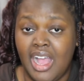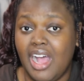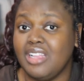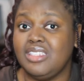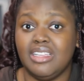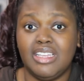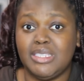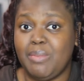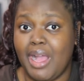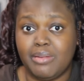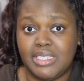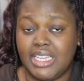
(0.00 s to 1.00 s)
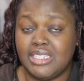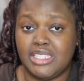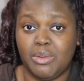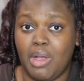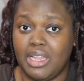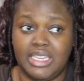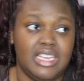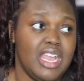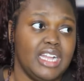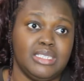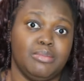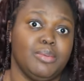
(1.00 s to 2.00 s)
until his back was against the wall and he
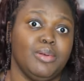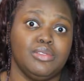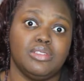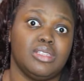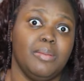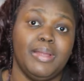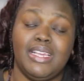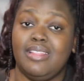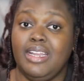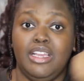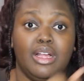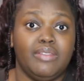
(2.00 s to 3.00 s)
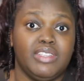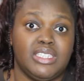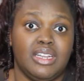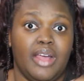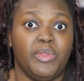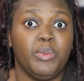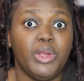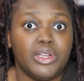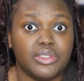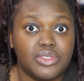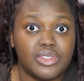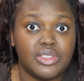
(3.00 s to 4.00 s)
had to propose to somebody. Then he all of a sudden had the
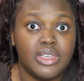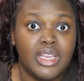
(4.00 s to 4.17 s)
words.